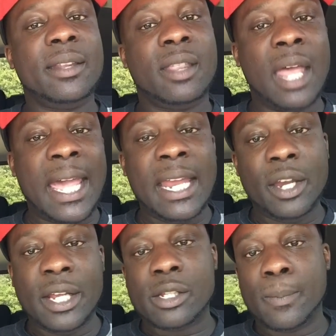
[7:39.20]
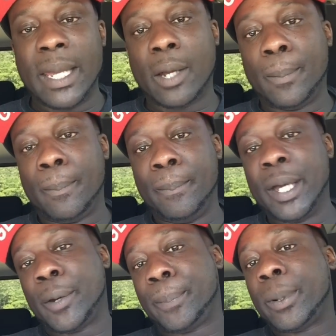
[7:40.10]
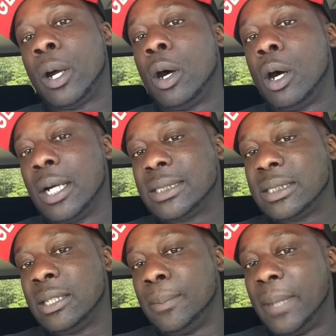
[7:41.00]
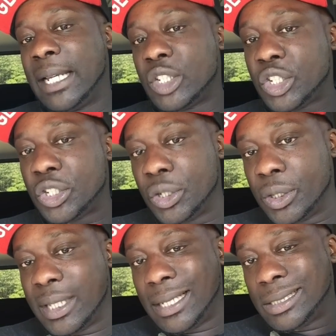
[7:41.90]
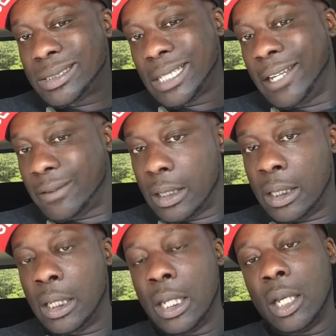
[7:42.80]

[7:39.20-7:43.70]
they need to make a better priority to making sure that the safety